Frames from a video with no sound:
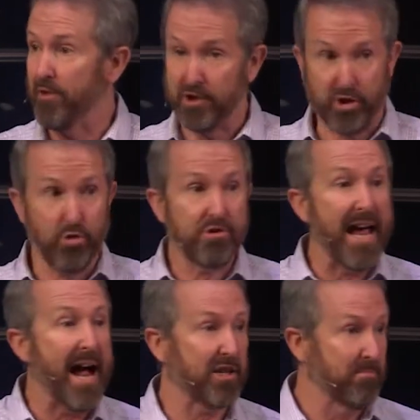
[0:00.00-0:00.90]
The two
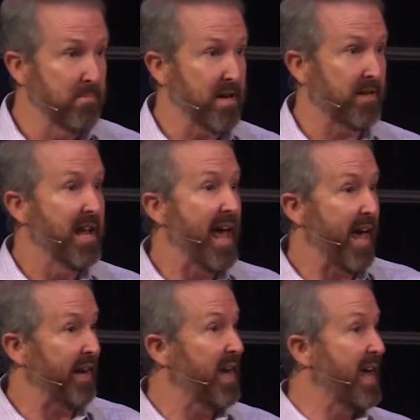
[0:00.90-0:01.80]
dads meet
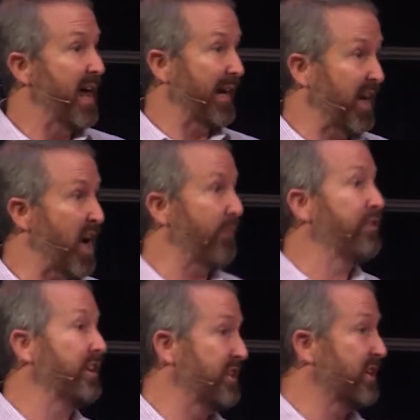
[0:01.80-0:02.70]
and a
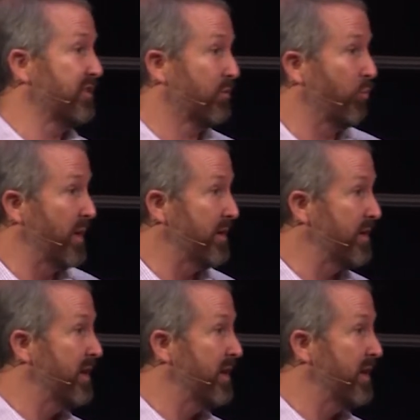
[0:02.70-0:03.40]
covenant is written,